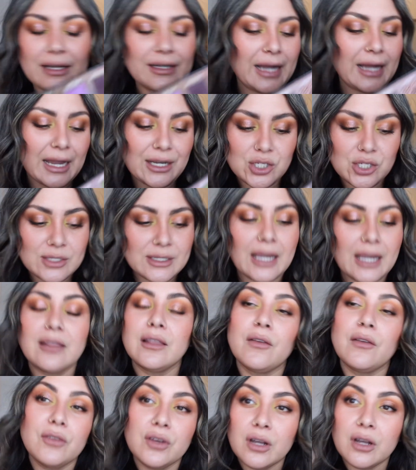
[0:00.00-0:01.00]
I
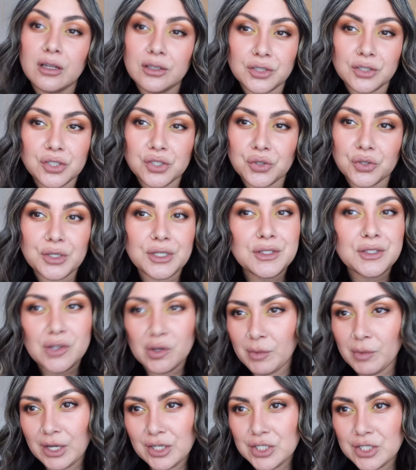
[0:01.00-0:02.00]
love the color story so
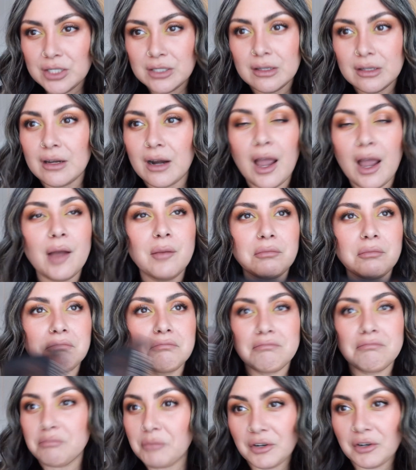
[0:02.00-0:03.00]
much that I'm
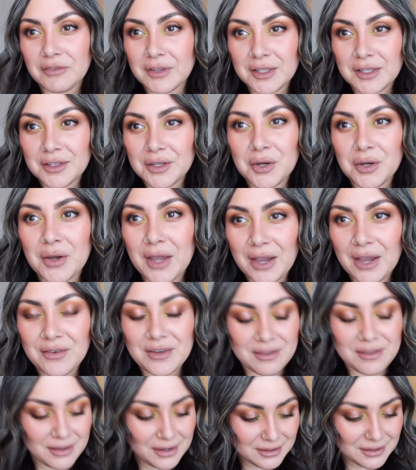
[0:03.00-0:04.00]
perfectly okay
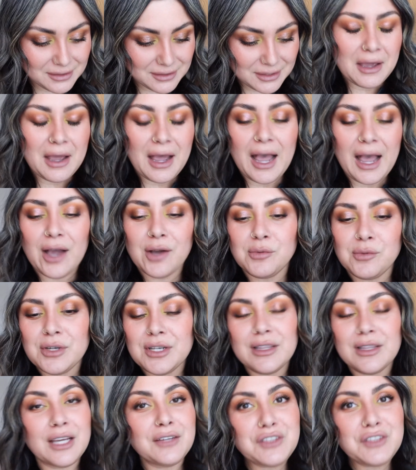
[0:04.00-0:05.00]
with it. I would
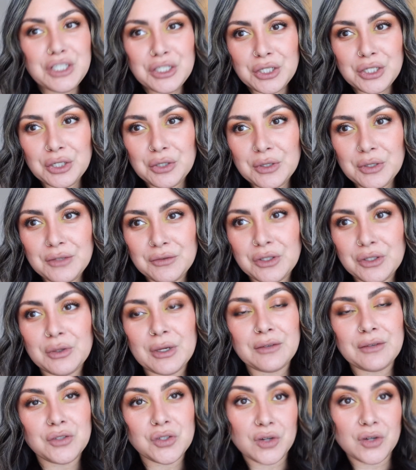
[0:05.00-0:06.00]
love to know if you
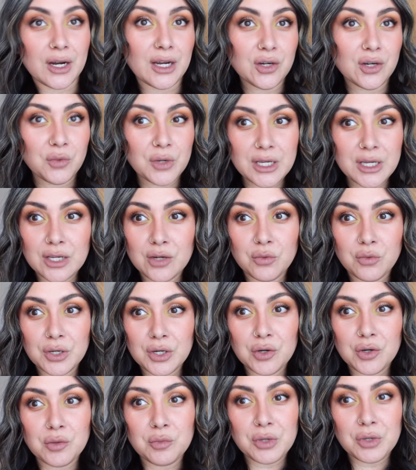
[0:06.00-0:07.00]
have tried Wicked
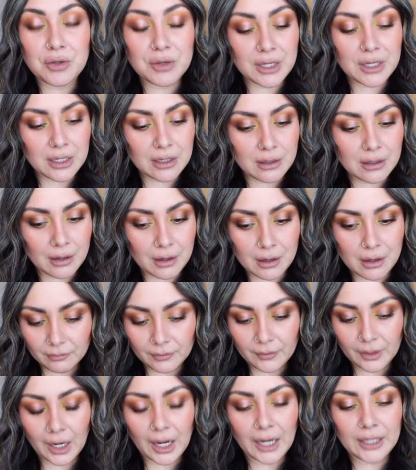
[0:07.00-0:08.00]
Widow Beauty.
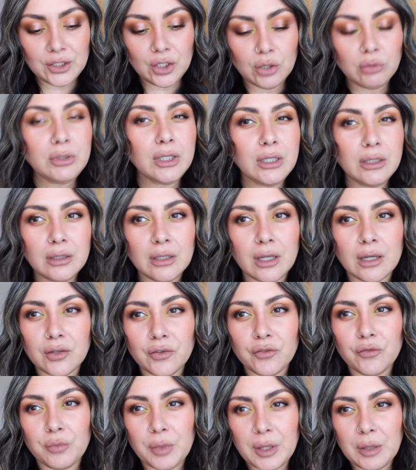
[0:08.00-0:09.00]
I know not a lot
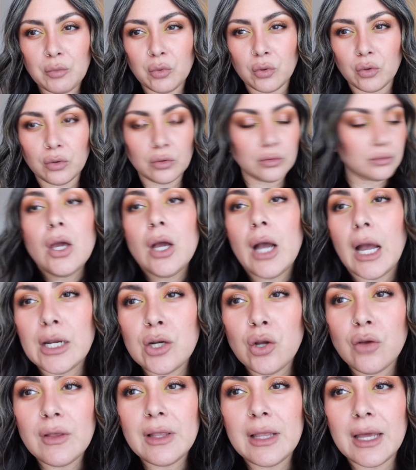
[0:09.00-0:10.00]
of people. I
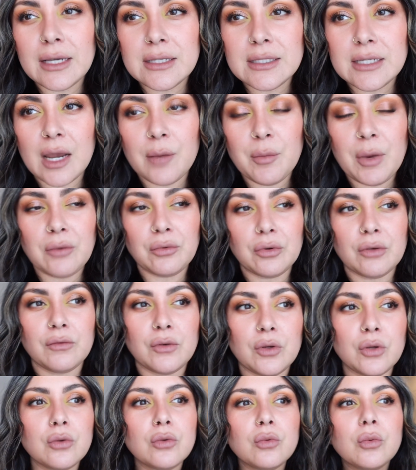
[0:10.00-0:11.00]
know the last time I
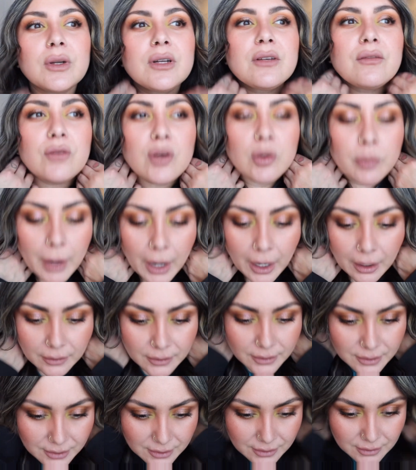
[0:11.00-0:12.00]
reviewed one of their
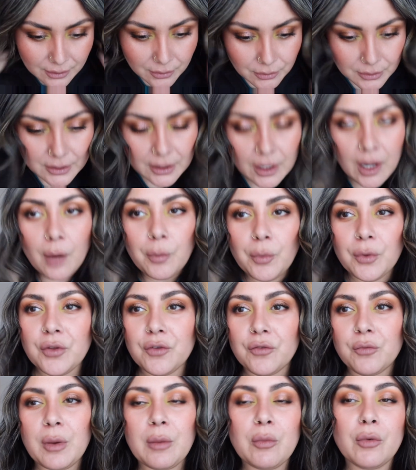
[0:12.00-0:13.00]
palettes, there was a couple
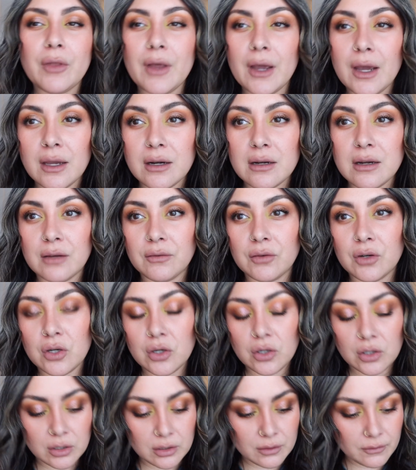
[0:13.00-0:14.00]
of people that had never
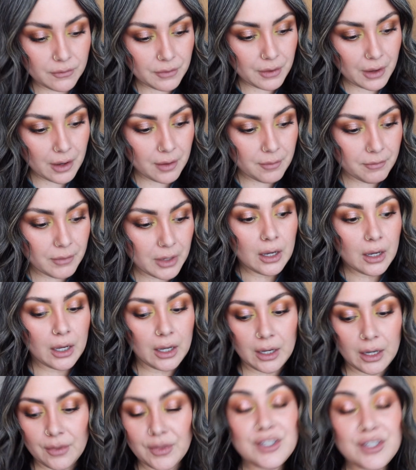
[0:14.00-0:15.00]
heard of them.
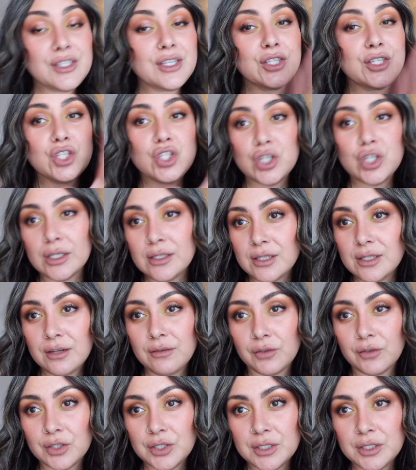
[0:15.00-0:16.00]
This is just a
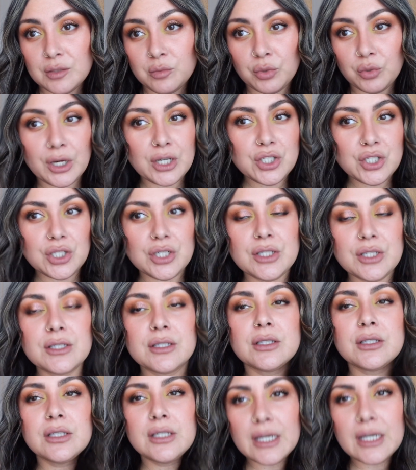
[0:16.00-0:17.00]
first impression,
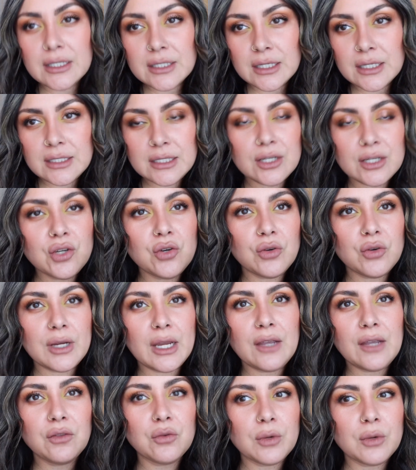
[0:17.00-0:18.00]
so yes, I did
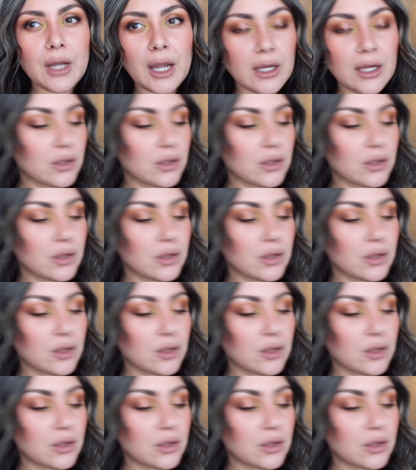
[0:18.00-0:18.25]
create 3 eye